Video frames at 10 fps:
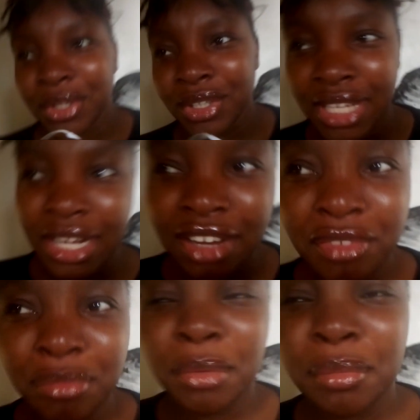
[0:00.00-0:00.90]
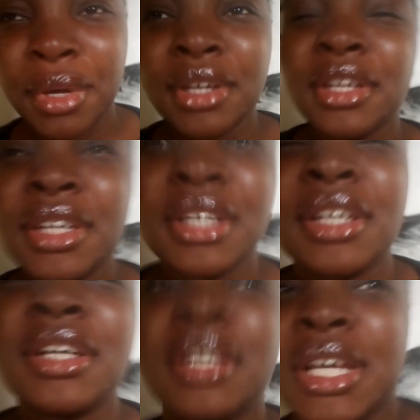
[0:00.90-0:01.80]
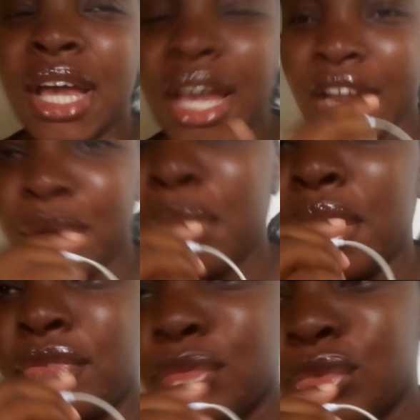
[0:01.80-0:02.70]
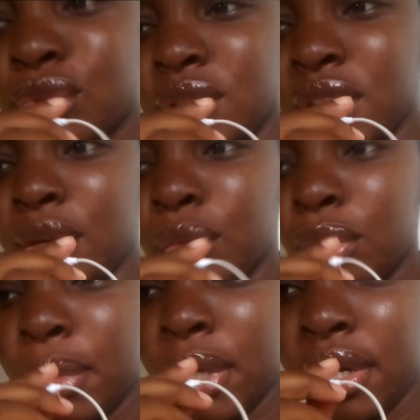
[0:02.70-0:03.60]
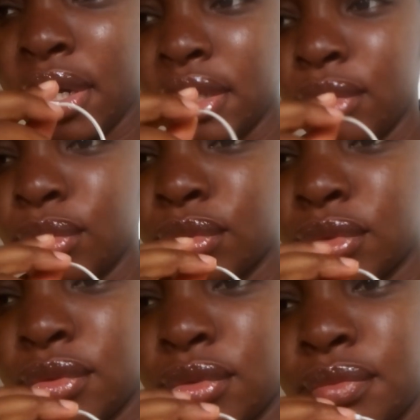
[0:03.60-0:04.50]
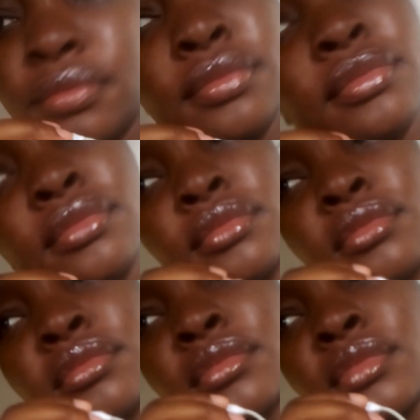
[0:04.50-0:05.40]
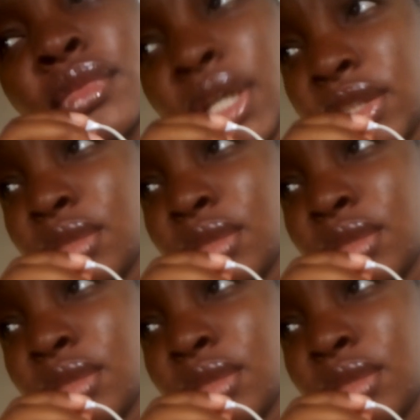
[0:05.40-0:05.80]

Because I can remember from school that I'll go back and I would get